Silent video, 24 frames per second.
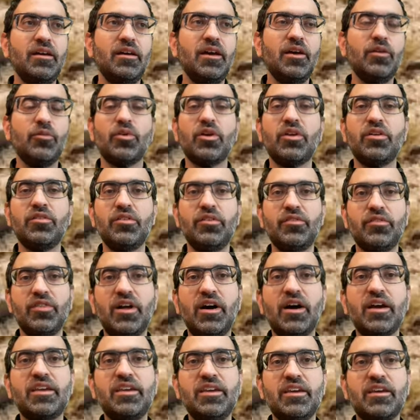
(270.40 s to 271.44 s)
And one of the
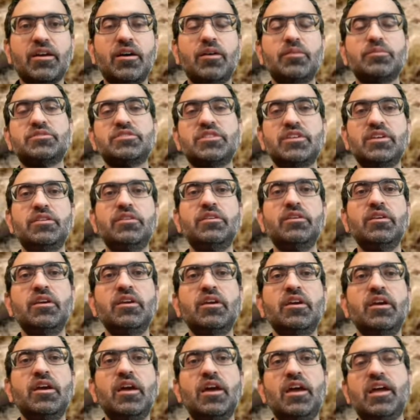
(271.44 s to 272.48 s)
Vlachi comes in,
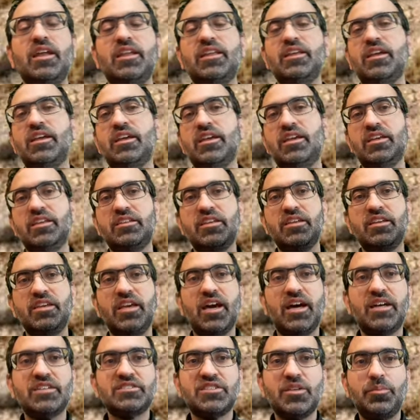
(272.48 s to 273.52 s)
and he
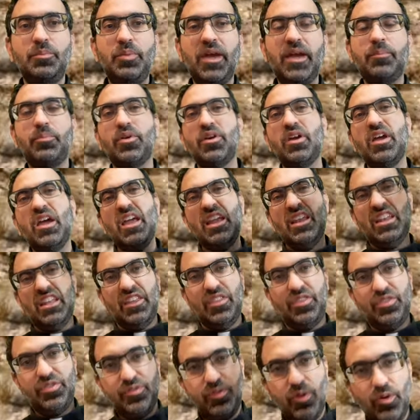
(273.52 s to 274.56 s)
has the paper, and he
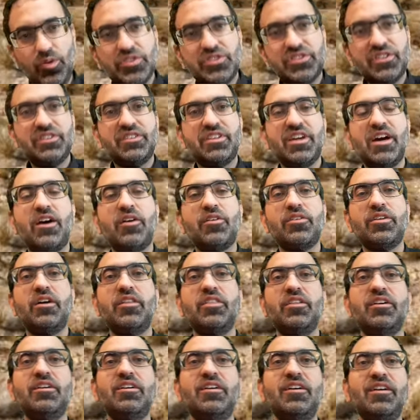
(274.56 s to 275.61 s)
throws it down on